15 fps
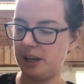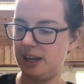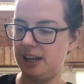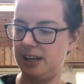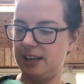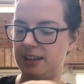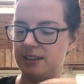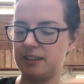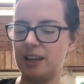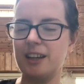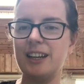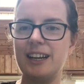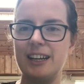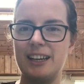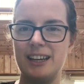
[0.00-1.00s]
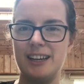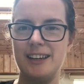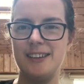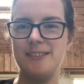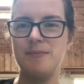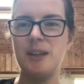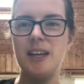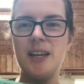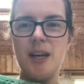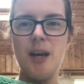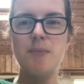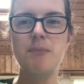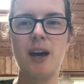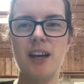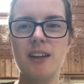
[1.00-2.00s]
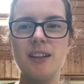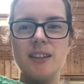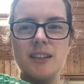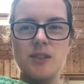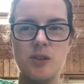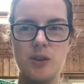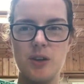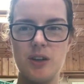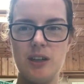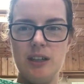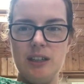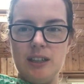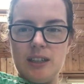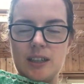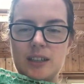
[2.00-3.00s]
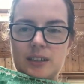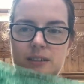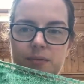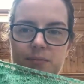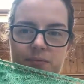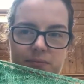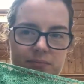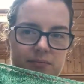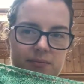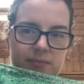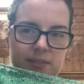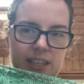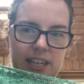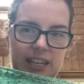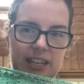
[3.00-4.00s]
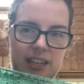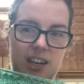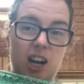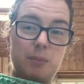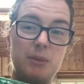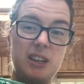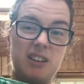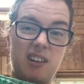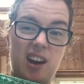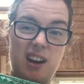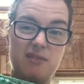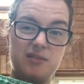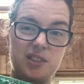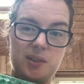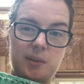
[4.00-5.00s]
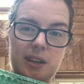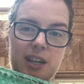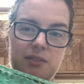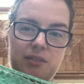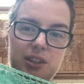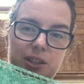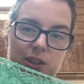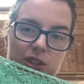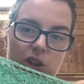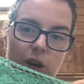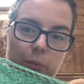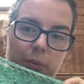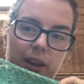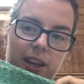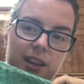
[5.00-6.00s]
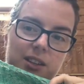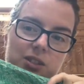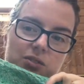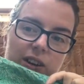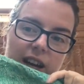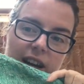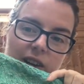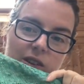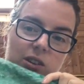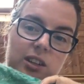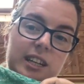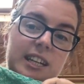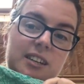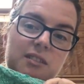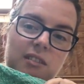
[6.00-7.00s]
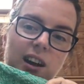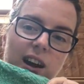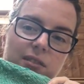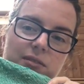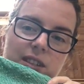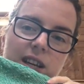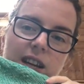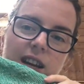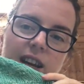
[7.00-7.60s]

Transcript: It's kind of like a Michaels or a Hobbycraft or whatever shop in Australia called Lincraft.